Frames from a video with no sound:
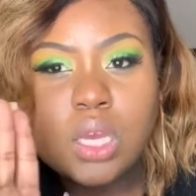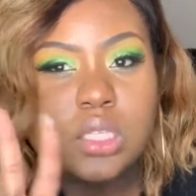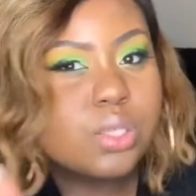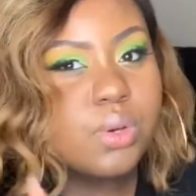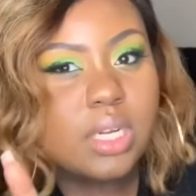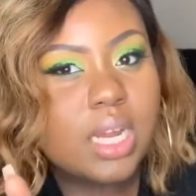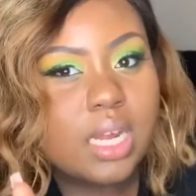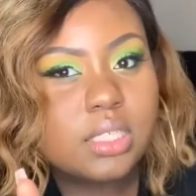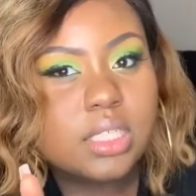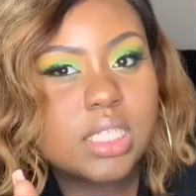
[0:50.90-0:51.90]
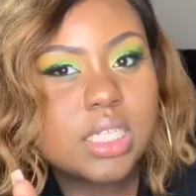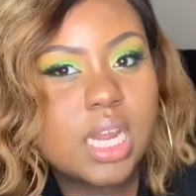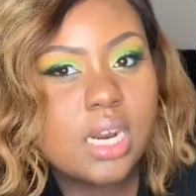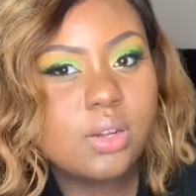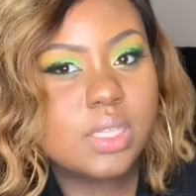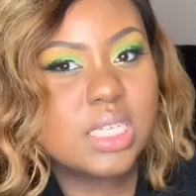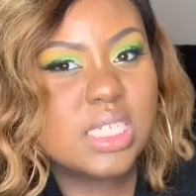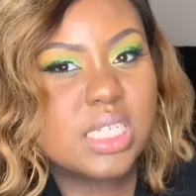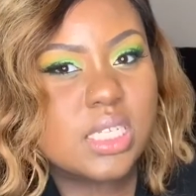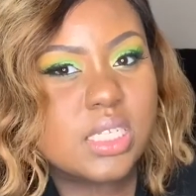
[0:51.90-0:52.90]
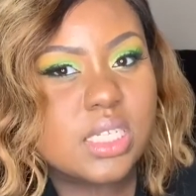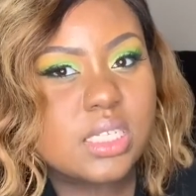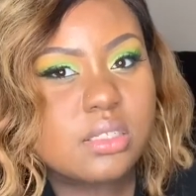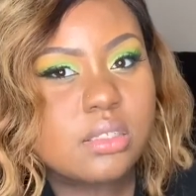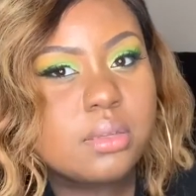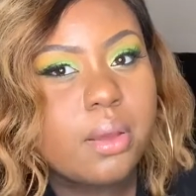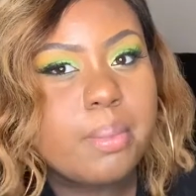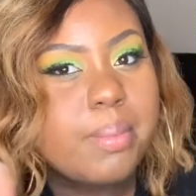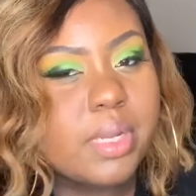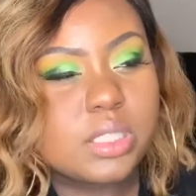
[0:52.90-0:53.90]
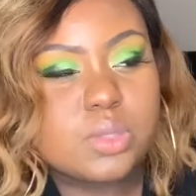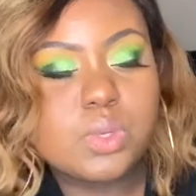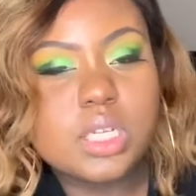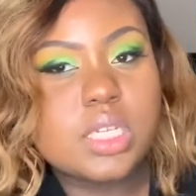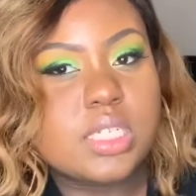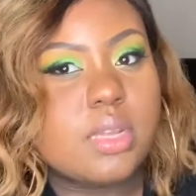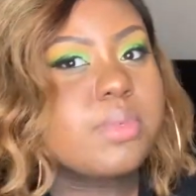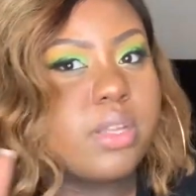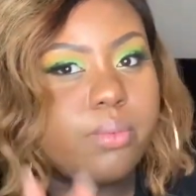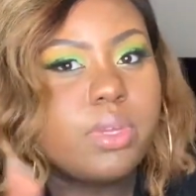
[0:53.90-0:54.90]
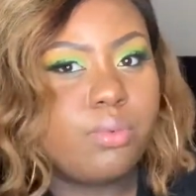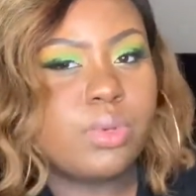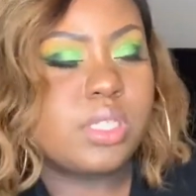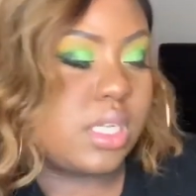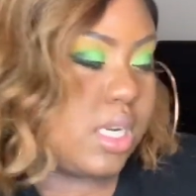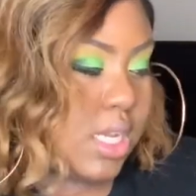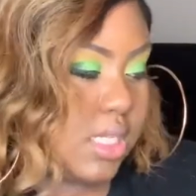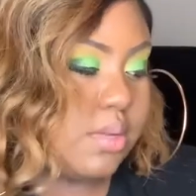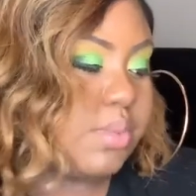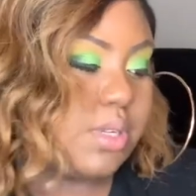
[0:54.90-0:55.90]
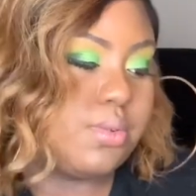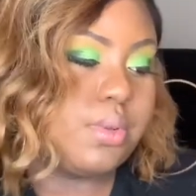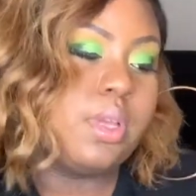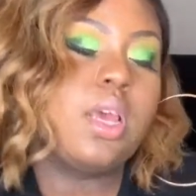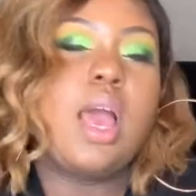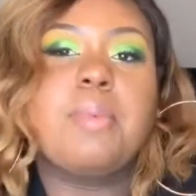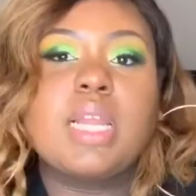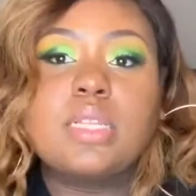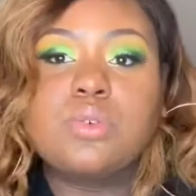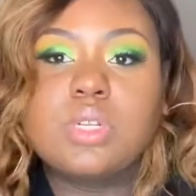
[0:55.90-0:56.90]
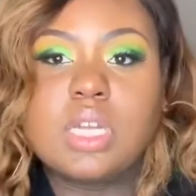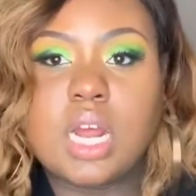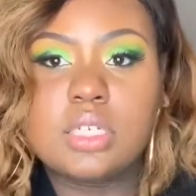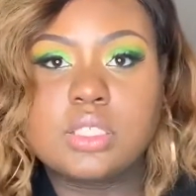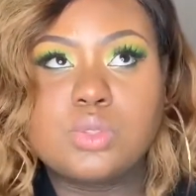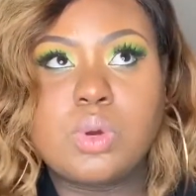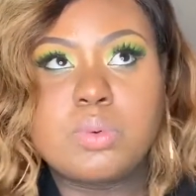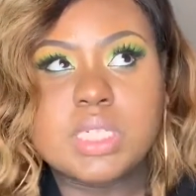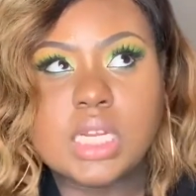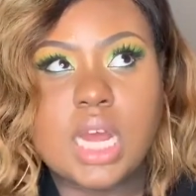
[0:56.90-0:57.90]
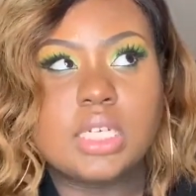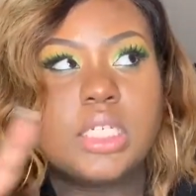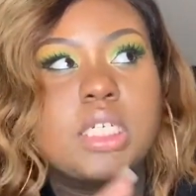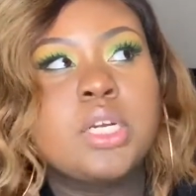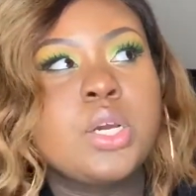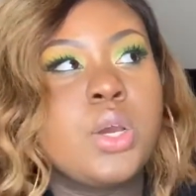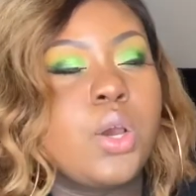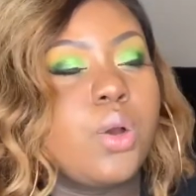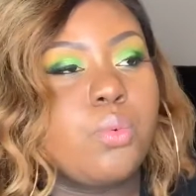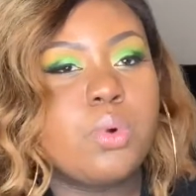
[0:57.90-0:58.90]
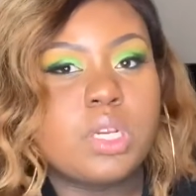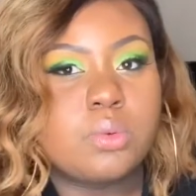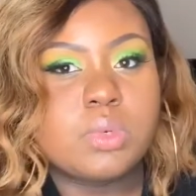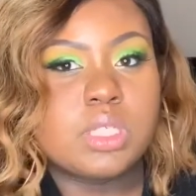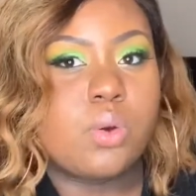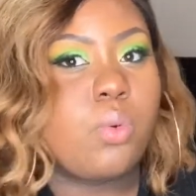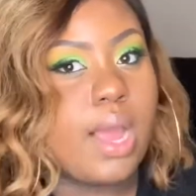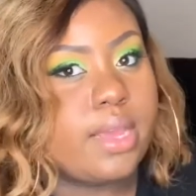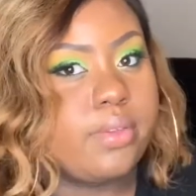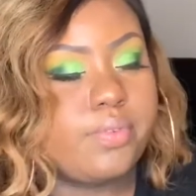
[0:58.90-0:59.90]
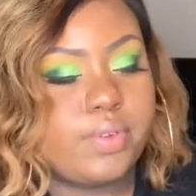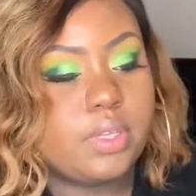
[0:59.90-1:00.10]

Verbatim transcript: two of the doctors not on this season or maybe they just one in this episode we'll we'll see next episode i mean not two of the doctors one was a doctor one was a wife.